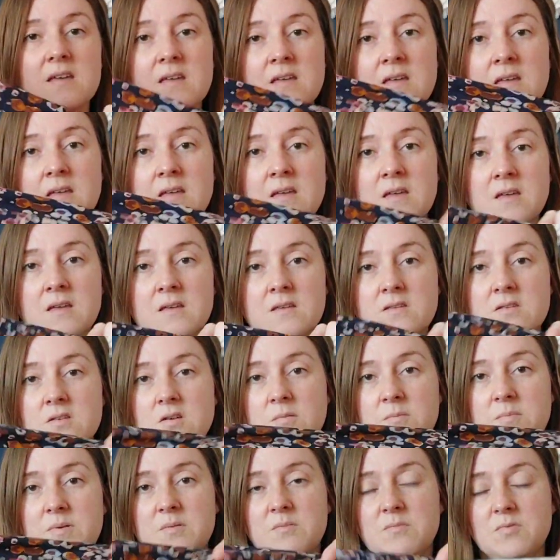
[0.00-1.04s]
It's
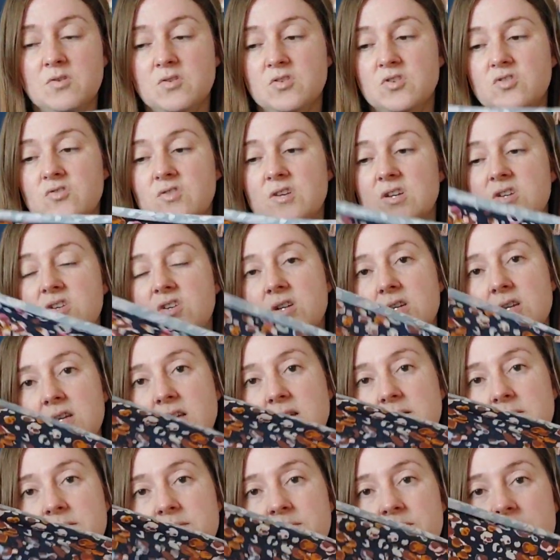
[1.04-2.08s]
got a bit more stretch in
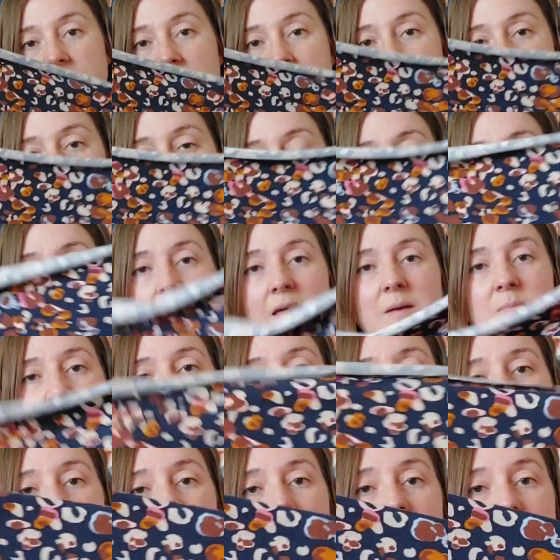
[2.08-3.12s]
it, like
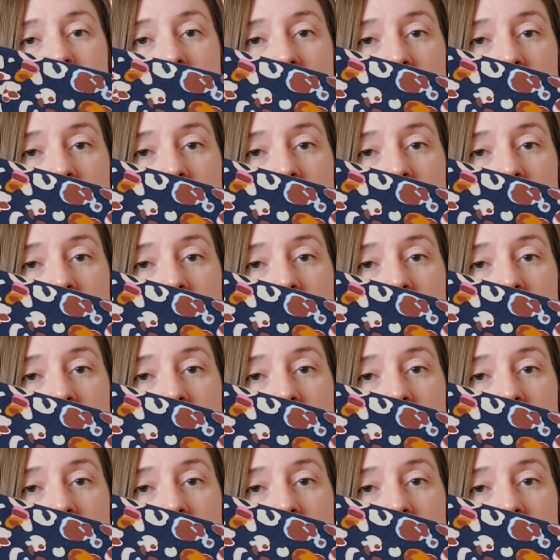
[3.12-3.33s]
leopard